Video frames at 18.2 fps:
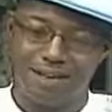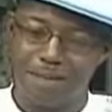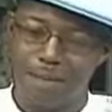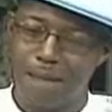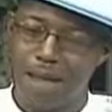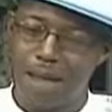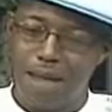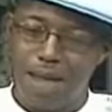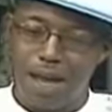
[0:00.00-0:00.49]
you.
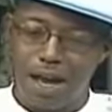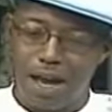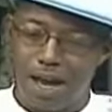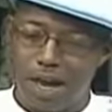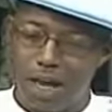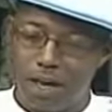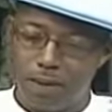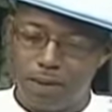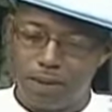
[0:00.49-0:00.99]

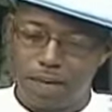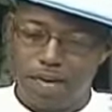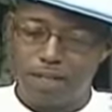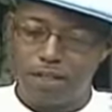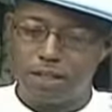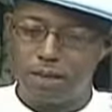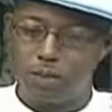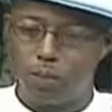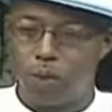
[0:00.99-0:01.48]
Uh,
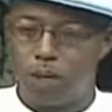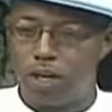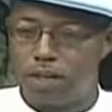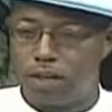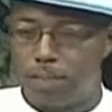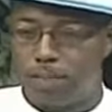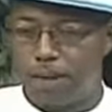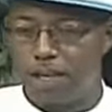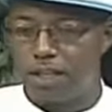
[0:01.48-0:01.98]
that's the, one
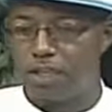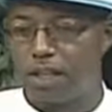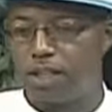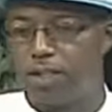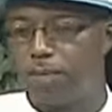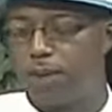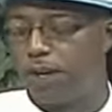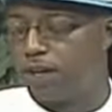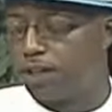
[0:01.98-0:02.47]
of the best
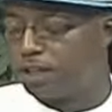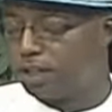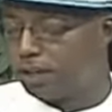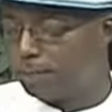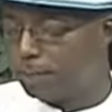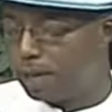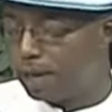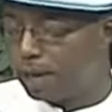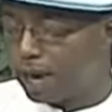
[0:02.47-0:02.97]
experience
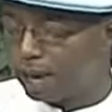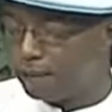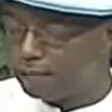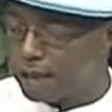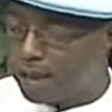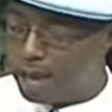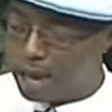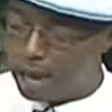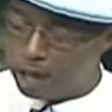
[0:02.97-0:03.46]
of my
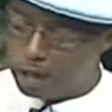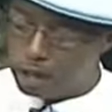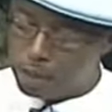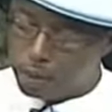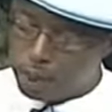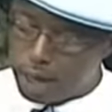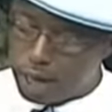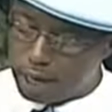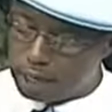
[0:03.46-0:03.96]
life. And
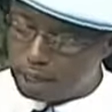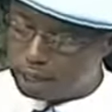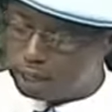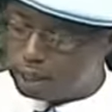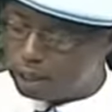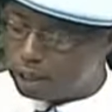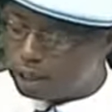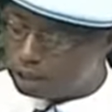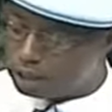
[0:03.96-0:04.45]
you and I
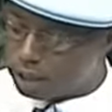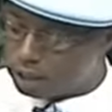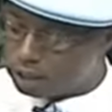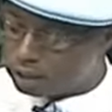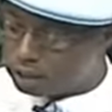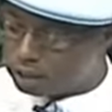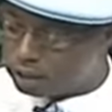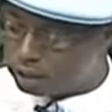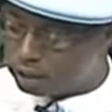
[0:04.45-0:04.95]
didn't get a
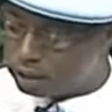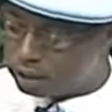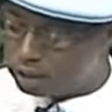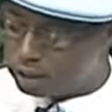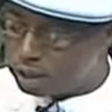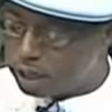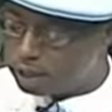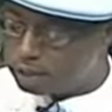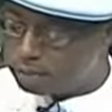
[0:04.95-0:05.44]
chance to
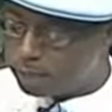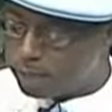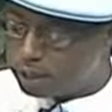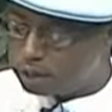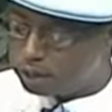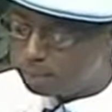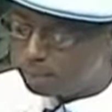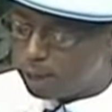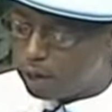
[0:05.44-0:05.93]
discuss
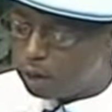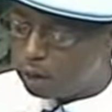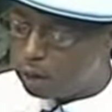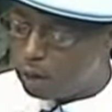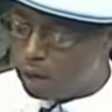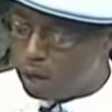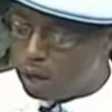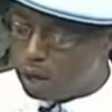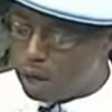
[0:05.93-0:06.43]
much
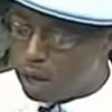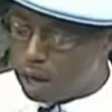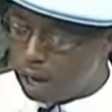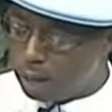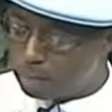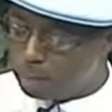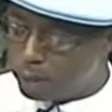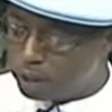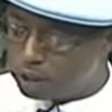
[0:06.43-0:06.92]
about
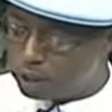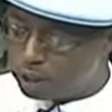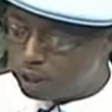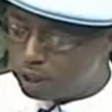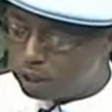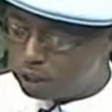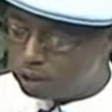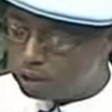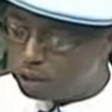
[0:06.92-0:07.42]
uh, Pritchett
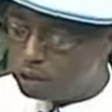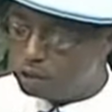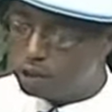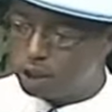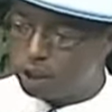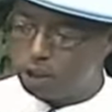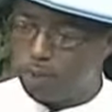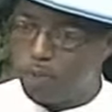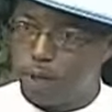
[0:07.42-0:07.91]
and
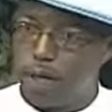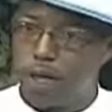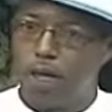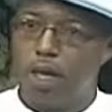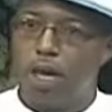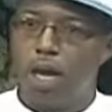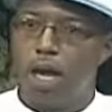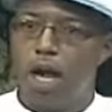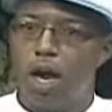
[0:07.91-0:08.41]
Associates, but